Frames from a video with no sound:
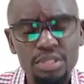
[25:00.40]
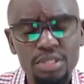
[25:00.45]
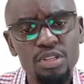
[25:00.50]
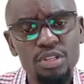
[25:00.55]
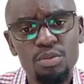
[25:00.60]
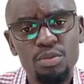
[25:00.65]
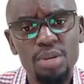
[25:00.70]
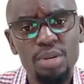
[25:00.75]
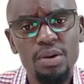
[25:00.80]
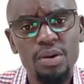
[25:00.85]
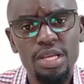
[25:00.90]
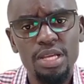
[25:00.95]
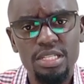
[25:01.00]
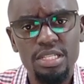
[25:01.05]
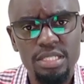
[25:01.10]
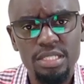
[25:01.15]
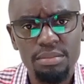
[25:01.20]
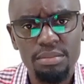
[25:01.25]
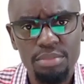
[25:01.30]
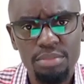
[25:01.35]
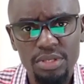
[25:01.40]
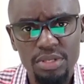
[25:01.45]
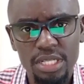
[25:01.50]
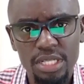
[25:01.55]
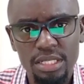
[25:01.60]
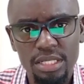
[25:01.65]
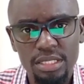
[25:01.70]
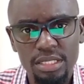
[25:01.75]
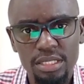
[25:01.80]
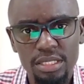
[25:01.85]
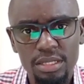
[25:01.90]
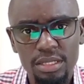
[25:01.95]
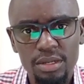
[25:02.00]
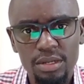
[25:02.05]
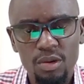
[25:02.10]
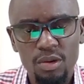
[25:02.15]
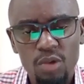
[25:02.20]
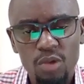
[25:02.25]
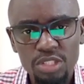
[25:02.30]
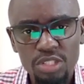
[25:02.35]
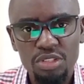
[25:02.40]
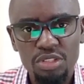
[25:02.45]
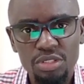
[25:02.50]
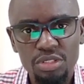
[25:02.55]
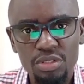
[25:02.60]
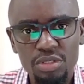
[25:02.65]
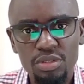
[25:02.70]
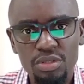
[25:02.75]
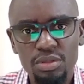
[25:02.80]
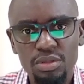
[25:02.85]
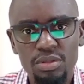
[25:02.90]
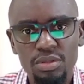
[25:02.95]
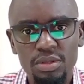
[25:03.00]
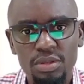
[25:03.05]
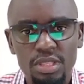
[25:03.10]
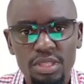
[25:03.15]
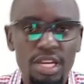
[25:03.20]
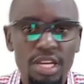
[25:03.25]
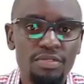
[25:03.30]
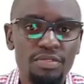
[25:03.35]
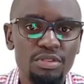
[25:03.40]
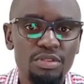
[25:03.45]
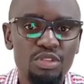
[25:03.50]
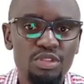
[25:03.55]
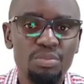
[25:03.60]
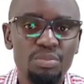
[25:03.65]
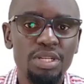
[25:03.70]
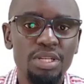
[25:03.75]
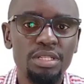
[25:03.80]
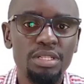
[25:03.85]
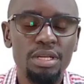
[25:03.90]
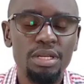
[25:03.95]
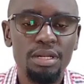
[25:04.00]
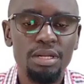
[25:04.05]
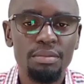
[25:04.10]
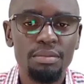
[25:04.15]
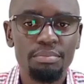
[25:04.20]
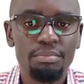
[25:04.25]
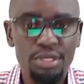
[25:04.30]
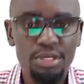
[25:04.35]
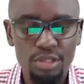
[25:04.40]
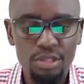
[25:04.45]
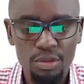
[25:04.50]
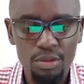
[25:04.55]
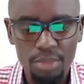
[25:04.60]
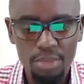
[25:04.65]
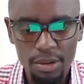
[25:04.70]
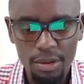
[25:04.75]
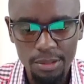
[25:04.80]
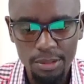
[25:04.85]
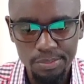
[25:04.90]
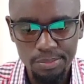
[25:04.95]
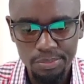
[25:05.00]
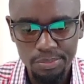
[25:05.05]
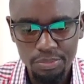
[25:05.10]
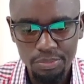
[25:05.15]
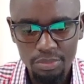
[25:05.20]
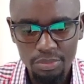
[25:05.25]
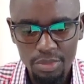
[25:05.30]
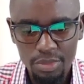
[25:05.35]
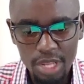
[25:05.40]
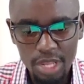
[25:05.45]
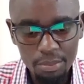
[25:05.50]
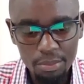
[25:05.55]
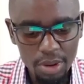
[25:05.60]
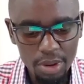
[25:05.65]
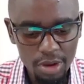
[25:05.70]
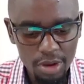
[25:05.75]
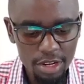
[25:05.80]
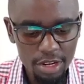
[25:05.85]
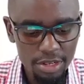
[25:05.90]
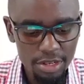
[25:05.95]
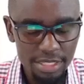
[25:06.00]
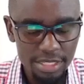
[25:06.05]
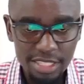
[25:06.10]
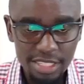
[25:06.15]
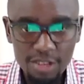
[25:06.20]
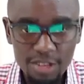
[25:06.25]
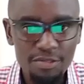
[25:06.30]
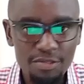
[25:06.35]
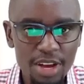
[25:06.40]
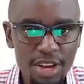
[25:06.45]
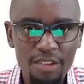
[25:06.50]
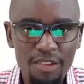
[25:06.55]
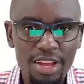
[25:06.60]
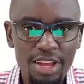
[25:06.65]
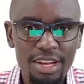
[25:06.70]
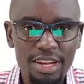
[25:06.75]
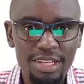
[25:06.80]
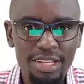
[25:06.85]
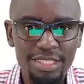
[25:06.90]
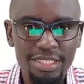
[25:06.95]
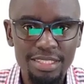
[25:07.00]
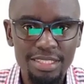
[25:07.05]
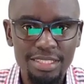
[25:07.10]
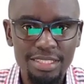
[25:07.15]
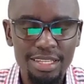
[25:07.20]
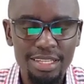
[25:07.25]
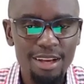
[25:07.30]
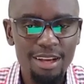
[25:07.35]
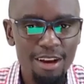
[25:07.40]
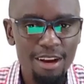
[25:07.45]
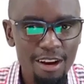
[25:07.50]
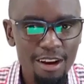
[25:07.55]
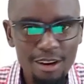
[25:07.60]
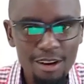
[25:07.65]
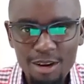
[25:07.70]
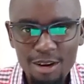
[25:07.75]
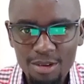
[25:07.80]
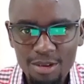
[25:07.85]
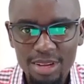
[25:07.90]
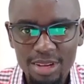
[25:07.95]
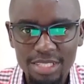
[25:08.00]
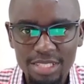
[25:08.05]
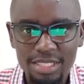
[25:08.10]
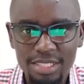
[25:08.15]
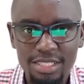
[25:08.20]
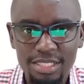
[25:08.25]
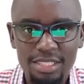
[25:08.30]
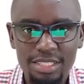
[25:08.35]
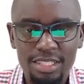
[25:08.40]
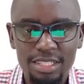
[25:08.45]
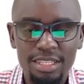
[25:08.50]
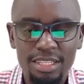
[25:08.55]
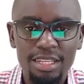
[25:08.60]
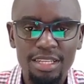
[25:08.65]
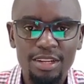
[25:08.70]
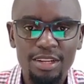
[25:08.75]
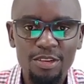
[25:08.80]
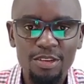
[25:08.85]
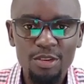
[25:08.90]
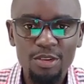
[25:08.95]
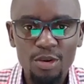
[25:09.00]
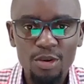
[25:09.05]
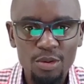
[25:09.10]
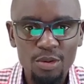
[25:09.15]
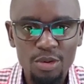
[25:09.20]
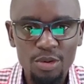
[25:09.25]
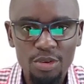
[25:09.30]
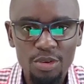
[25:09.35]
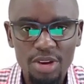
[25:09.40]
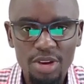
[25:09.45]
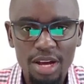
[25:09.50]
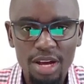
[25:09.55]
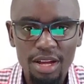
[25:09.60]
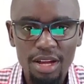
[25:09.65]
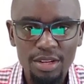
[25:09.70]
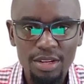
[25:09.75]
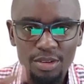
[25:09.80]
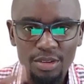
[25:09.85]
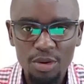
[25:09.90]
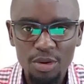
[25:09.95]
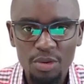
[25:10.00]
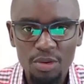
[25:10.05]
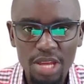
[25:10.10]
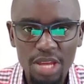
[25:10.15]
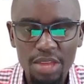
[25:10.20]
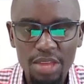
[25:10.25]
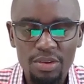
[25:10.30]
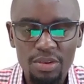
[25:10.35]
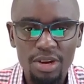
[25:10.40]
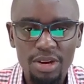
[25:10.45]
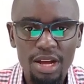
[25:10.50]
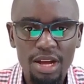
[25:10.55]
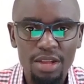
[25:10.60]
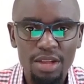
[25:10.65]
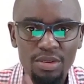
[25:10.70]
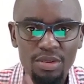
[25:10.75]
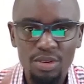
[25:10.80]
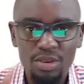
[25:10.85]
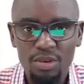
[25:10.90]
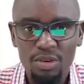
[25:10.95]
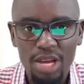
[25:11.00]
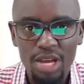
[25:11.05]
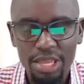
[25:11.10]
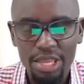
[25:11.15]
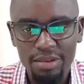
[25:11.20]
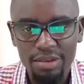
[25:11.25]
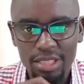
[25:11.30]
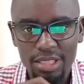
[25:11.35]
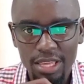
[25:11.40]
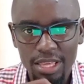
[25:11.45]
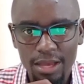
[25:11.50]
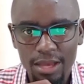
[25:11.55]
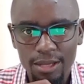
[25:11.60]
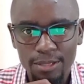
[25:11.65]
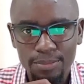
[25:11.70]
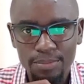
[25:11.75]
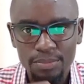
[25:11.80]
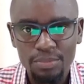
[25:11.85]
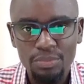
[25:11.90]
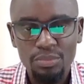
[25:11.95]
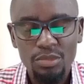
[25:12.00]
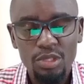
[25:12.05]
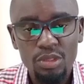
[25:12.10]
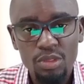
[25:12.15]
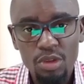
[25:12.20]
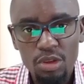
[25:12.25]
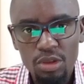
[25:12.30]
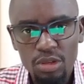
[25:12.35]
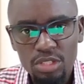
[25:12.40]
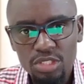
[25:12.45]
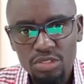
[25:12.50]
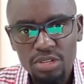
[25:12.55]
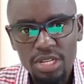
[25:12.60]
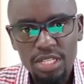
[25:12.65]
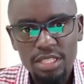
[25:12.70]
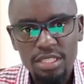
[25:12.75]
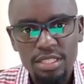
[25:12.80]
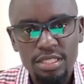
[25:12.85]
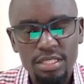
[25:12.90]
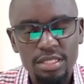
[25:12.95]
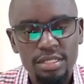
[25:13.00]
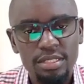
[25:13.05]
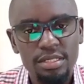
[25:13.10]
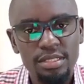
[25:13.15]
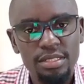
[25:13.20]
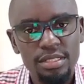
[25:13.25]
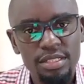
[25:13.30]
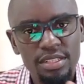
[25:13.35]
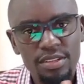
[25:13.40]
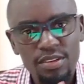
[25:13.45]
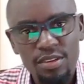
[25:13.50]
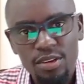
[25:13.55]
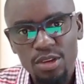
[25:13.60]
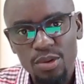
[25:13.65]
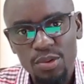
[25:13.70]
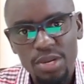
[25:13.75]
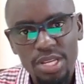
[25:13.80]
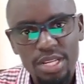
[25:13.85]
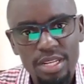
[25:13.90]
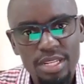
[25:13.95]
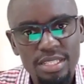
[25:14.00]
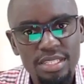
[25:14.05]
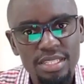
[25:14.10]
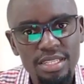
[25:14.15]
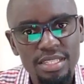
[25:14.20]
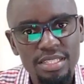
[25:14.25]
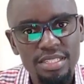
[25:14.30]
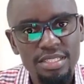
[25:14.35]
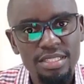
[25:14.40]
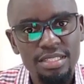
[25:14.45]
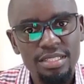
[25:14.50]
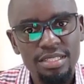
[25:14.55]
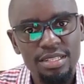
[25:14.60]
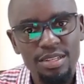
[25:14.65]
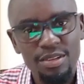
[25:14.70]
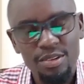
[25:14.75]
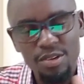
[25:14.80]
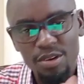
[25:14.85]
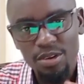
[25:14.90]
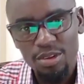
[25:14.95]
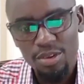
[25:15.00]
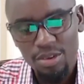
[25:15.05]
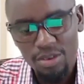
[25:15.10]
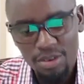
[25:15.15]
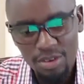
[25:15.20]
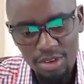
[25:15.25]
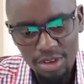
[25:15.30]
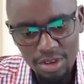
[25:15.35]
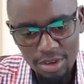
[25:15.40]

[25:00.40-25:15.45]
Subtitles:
personal power is important. What should you do, therefore, to maintain personal power? Number one, self awareness. Always know who you are, know where you are, know why you are there. Know your strength, know your weaknesses, know your